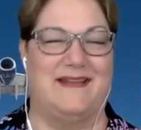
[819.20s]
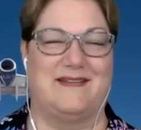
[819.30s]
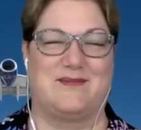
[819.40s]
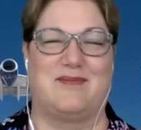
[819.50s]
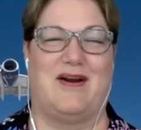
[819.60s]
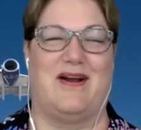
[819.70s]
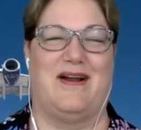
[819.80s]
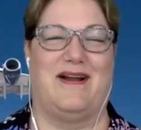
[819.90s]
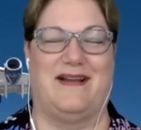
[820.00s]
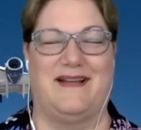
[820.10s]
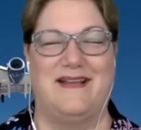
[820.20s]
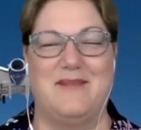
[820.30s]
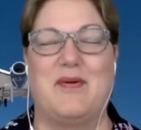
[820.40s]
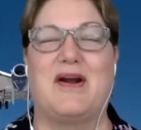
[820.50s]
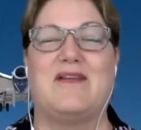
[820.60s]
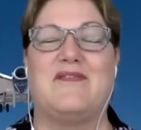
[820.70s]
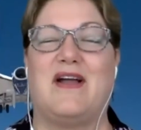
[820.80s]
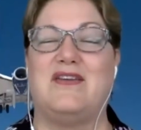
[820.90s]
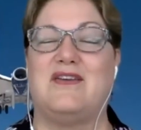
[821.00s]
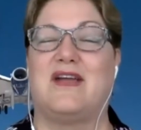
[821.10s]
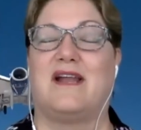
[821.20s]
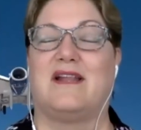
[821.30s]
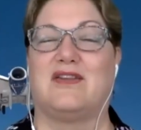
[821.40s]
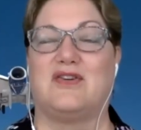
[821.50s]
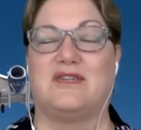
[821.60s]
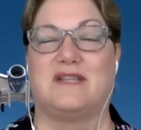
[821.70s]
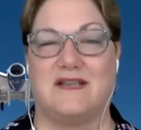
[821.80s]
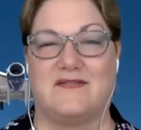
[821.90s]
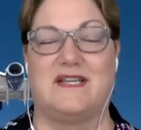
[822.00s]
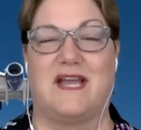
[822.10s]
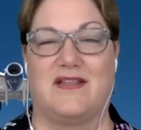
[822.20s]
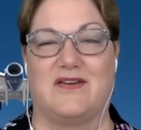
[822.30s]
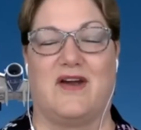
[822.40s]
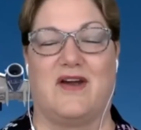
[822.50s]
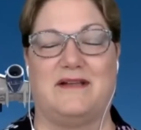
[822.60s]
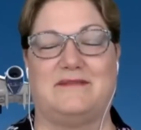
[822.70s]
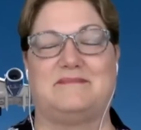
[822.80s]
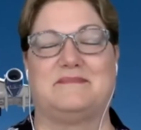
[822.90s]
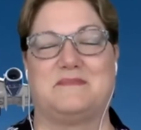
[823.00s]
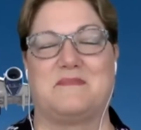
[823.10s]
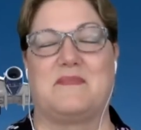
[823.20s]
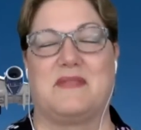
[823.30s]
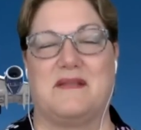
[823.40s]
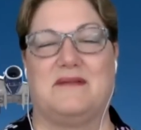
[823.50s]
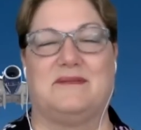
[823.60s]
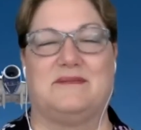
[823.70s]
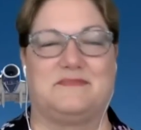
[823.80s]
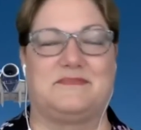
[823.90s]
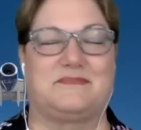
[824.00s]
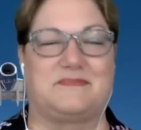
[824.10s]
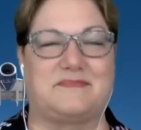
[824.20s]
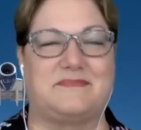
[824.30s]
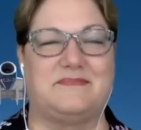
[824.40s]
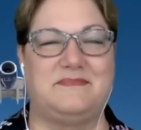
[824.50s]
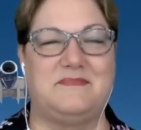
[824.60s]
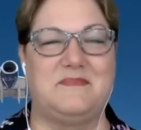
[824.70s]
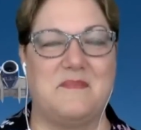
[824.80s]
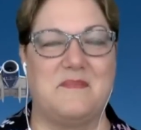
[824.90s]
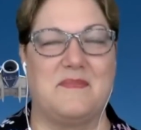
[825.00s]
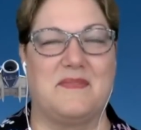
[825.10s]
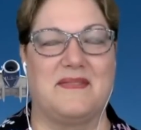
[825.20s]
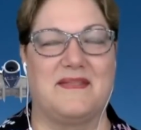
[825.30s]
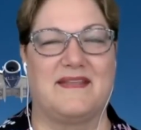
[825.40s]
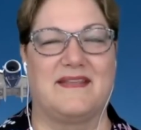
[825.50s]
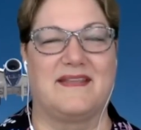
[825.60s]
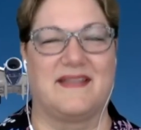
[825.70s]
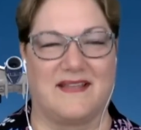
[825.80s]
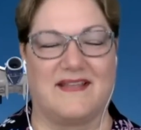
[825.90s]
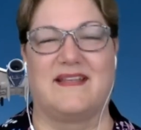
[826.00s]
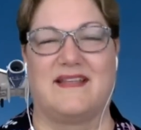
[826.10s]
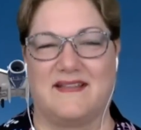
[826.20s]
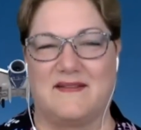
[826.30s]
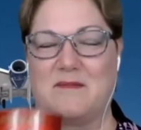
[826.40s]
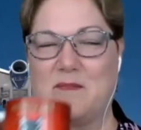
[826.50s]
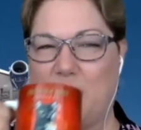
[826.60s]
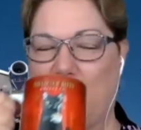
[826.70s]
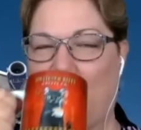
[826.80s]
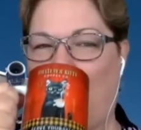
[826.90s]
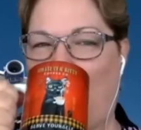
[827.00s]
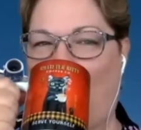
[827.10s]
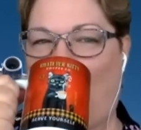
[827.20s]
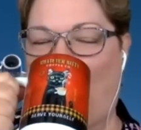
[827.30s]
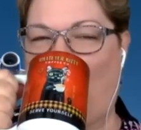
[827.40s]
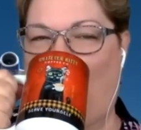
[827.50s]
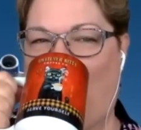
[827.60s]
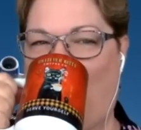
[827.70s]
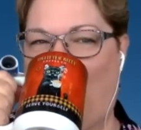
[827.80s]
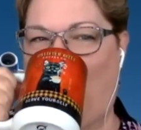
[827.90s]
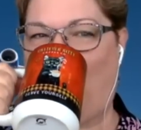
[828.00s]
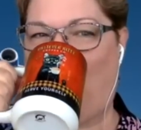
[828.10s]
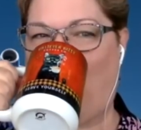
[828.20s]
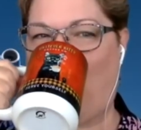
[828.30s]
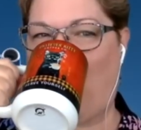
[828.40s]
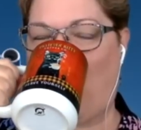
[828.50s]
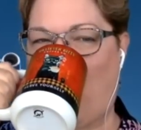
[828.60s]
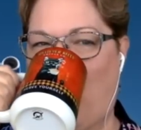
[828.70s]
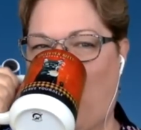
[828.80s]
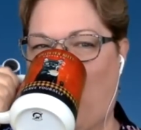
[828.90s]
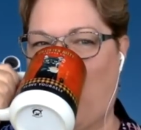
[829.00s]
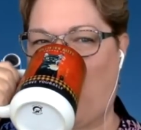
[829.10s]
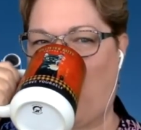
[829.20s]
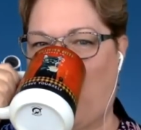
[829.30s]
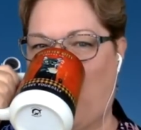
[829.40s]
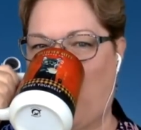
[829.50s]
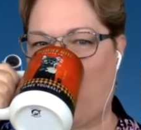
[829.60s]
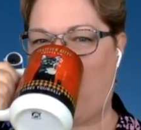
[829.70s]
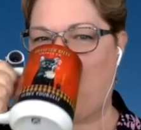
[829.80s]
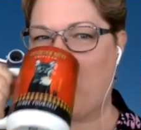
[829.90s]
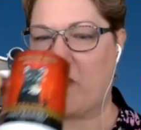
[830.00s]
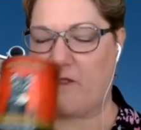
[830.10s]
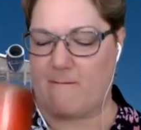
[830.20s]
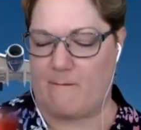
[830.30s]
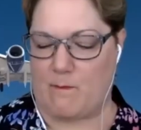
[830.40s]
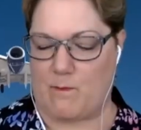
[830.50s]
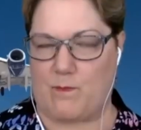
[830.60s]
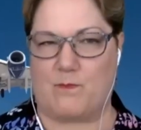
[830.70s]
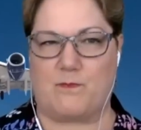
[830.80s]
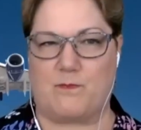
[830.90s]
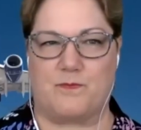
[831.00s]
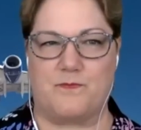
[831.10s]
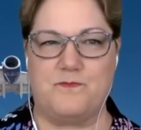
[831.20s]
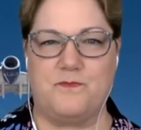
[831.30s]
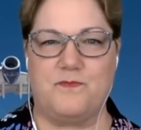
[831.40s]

it's part of how you got to learn to live together, right? Okay, one more report. Tammy says, I got rid of boxes in my room I saved for just in case.